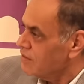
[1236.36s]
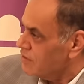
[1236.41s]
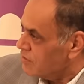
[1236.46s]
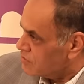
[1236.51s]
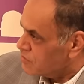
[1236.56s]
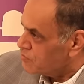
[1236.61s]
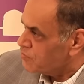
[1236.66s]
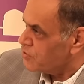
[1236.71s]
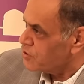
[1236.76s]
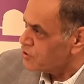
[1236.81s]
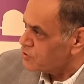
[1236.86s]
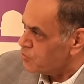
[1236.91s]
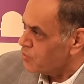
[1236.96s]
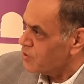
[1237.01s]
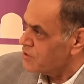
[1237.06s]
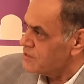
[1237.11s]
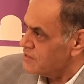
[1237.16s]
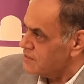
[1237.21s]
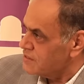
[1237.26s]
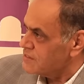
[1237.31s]
his first
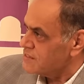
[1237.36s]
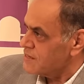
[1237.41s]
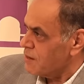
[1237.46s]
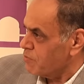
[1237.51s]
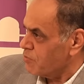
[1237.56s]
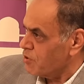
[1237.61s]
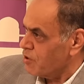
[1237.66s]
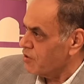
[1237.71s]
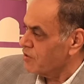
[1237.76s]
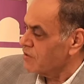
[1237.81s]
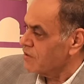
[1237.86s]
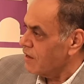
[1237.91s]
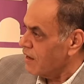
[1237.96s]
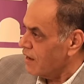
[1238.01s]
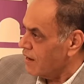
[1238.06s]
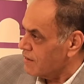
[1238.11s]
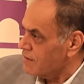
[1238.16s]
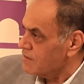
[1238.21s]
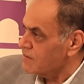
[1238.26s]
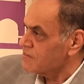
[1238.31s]
words, he stepped on
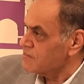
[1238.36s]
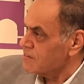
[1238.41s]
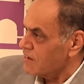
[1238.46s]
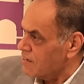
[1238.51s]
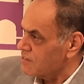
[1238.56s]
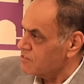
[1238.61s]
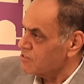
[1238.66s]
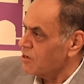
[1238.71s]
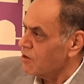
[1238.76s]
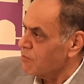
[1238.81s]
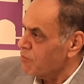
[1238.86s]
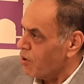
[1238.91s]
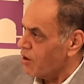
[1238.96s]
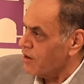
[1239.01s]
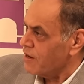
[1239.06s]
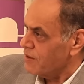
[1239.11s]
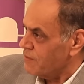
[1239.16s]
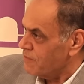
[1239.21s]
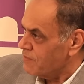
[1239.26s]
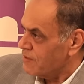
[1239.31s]
another celestial
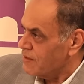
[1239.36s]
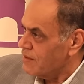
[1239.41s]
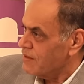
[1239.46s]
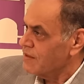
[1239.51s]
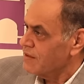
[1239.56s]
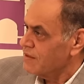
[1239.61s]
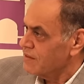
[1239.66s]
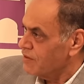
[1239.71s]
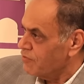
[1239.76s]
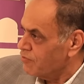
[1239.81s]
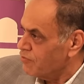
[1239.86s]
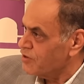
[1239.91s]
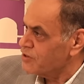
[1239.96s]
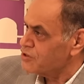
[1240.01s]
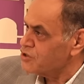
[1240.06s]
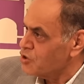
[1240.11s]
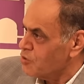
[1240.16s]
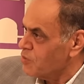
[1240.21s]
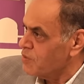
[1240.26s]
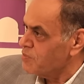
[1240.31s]
body. The
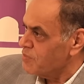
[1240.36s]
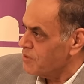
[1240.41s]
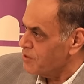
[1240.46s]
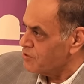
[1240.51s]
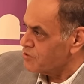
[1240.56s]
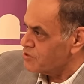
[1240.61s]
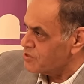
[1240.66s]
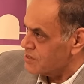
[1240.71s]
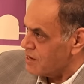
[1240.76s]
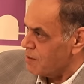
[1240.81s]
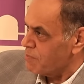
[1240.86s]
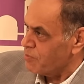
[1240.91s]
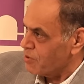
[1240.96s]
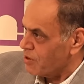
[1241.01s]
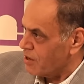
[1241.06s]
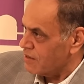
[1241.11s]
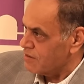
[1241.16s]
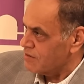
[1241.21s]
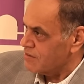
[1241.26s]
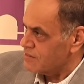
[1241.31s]
first human being to step
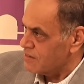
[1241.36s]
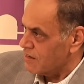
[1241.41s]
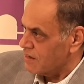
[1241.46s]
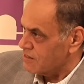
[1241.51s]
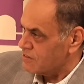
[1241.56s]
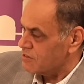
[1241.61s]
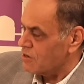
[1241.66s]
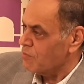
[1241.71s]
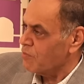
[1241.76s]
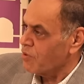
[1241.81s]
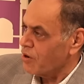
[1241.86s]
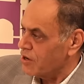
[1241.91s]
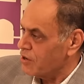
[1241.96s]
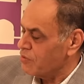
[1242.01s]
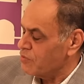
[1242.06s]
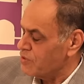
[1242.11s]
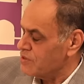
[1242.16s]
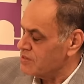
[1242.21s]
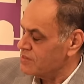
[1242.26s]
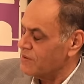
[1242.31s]
on another celestial
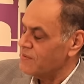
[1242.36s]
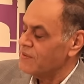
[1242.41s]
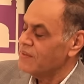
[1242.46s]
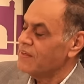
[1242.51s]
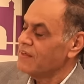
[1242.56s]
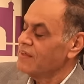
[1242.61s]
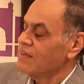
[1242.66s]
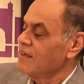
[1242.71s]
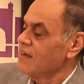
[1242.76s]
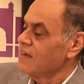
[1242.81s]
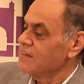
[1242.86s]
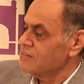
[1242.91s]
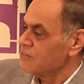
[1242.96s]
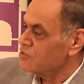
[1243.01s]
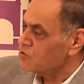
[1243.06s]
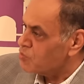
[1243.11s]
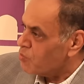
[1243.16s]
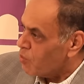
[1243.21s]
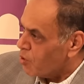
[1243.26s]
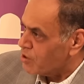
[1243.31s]
body was, it's
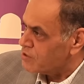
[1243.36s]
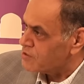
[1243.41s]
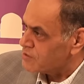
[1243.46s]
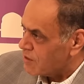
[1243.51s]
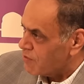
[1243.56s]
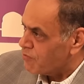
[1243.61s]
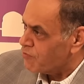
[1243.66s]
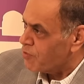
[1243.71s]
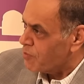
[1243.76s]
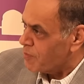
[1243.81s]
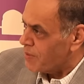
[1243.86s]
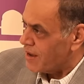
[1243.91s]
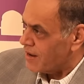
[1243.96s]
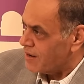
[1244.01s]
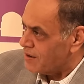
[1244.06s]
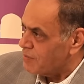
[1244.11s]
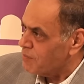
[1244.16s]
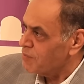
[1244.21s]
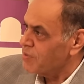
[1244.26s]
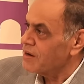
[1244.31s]
a small step for
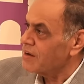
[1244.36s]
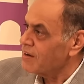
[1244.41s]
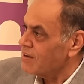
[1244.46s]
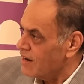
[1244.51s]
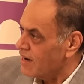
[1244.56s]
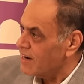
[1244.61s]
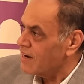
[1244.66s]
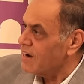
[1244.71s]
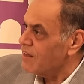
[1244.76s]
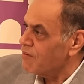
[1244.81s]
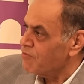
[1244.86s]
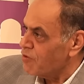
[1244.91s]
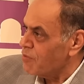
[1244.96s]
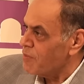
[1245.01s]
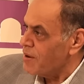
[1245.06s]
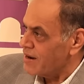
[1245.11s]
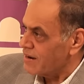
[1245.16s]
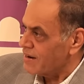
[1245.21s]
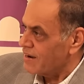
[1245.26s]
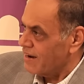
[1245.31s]
man, but a great leap for
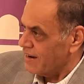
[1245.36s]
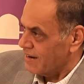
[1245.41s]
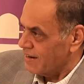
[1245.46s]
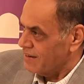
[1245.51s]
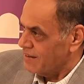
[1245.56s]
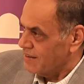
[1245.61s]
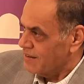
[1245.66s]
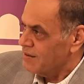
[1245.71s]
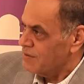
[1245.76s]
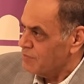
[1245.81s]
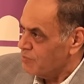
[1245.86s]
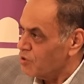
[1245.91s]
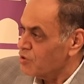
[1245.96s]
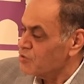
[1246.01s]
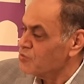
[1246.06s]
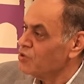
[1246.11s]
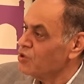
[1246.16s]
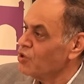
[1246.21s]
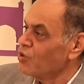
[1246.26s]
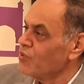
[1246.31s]
mankind.
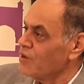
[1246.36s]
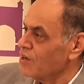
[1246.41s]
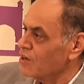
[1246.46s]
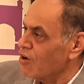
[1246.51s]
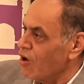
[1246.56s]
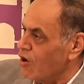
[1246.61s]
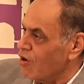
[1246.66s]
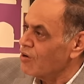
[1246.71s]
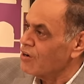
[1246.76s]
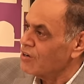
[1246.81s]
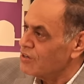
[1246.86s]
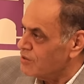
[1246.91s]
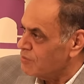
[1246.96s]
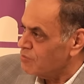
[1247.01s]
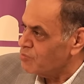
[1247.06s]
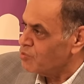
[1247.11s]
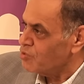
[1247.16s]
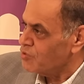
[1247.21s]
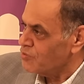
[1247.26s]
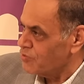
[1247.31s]
Because, you know, we had conquered the
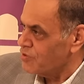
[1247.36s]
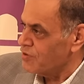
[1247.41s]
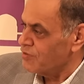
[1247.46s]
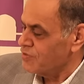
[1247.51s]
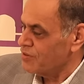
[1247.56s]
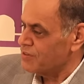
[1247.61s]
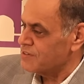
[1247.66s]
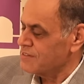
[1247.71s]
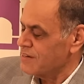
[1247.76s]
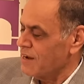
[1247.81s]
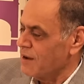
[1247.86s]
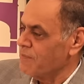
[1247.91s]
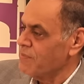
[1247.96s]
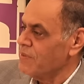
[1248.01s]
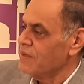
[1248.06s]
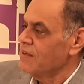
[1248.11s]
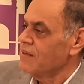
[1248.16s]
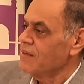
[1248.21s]
moon for the first time.